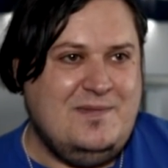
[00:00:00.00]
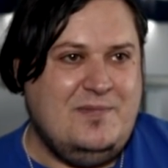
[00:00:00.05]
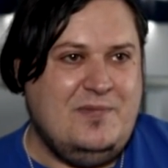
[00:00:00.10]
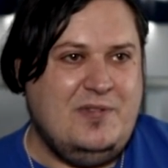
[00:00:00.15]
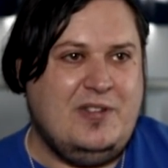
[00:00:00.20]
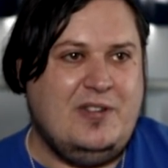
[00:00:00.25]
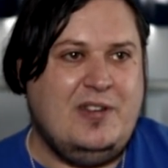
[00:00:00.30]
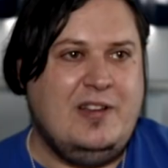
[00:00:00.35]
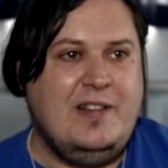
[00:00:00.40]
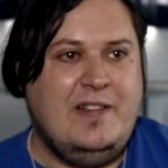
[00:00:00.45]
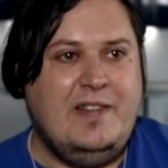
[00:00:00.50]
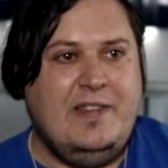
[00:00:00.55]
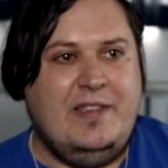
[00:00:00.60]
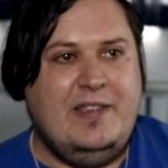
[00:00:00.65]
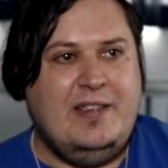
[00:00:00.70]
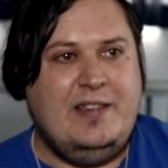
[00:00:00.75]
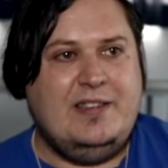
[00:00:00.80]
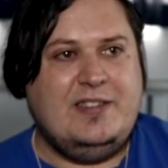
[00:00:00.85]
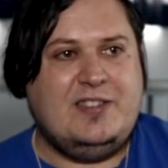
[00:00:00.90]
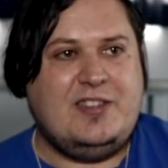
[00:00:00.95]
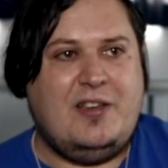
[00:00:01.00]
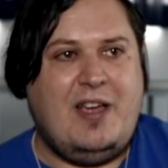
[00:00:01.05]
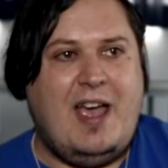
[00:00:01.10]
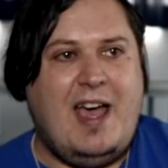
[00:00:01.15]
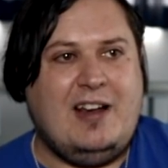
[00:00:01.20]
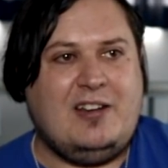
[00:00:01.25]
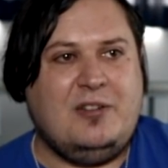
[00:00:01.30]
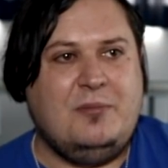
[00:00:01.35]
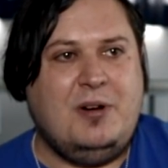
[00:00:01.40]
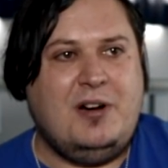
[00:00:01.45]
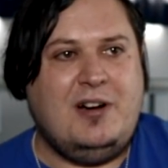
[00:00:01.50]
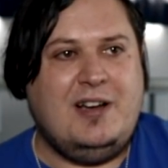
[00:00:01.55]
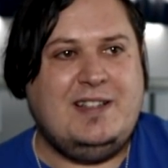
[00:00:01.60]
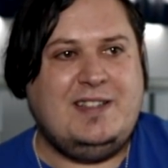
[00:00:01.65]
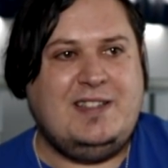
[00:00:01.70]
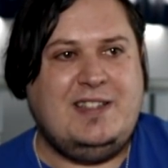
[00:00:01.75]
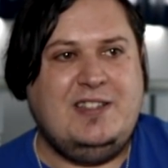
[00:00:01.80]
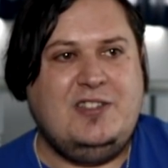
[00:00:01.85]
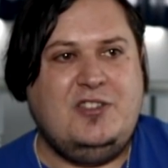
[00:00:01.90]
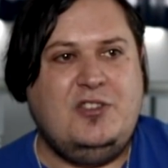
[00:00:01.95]
So
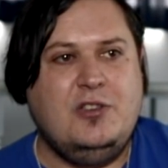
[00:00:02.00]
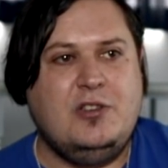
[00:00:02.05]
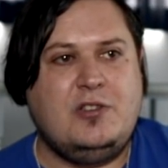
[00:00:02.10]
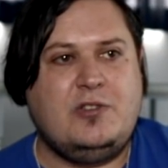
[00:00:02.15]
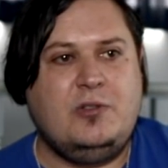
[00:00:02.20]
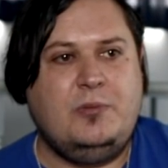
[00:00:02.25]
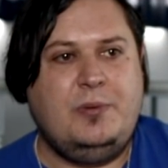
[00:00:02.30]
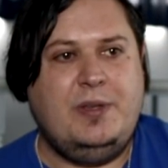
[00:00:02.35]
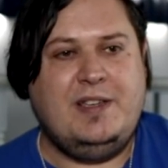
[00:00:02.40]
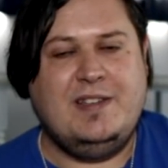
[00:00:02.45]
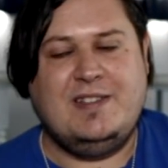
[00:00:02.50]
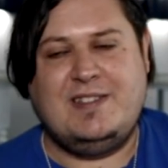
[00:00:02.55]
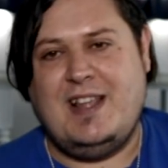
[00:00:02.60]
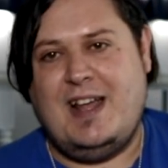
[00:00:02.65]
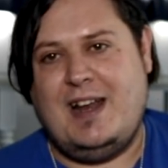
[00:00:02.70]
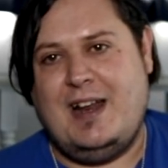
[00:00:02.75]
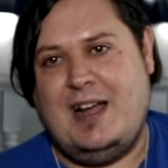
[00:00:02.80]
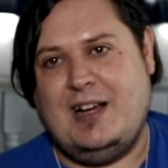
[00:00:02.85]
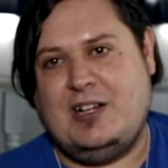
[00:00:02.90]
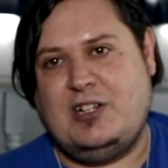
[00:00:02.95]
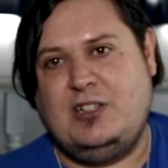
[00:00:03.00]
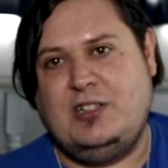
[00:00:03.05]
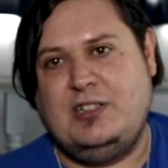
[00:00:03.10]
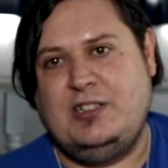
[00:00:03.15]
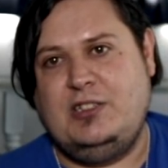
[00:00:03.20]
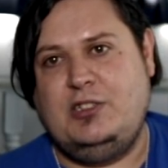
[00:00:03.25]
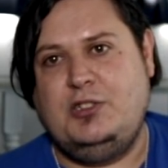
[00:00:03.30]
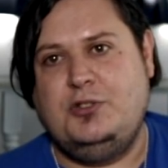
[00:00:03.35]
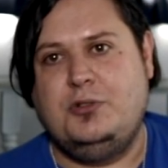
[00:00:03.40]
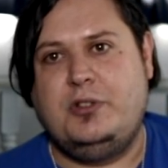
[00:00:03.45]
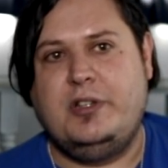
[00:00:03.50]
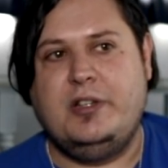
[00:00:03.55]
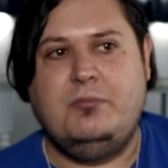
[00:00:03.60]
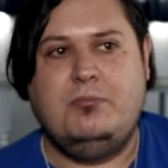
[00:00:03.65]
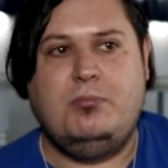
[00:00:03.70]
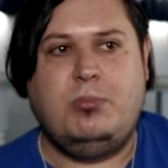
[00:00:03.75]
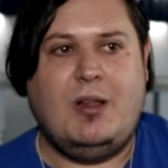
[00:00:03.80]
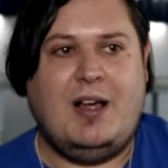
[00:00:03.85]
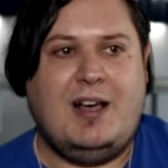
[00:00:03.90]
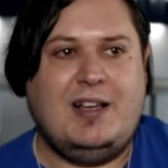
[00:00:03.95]
Atomize is useful because that actually you
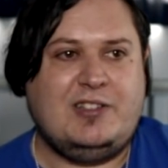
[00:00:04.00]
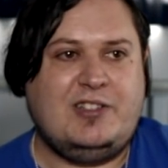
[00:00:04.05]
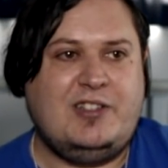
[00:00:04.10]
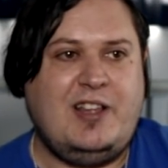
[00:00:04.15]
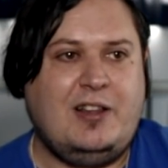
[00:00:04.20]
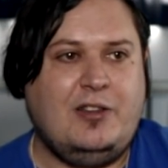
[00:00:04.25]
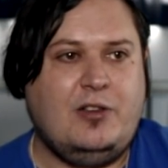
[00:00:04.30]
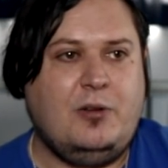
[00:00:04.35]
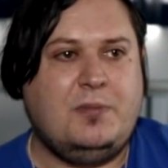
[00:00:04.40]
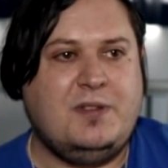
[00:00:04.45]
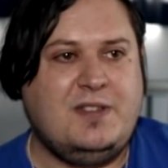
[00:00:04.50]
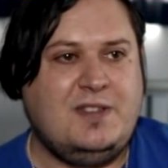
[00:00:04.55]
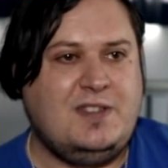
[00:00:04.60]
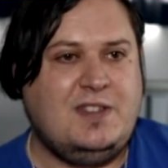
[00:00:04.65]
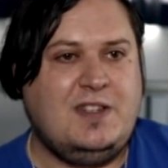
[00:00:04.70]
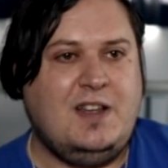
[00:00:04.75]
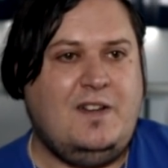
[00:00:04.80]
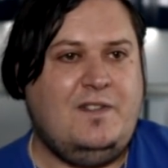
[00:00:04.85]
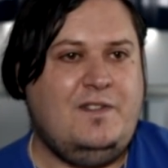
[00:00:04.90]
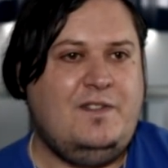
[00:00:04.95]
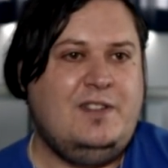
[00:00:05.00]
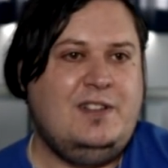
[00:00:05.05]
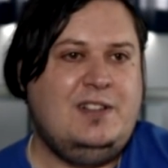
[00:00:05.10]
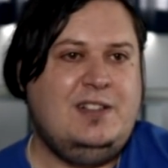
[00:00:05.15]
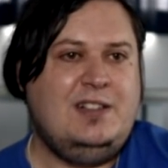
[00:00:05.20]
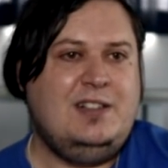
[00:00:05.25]
can blast helicopters and stuff.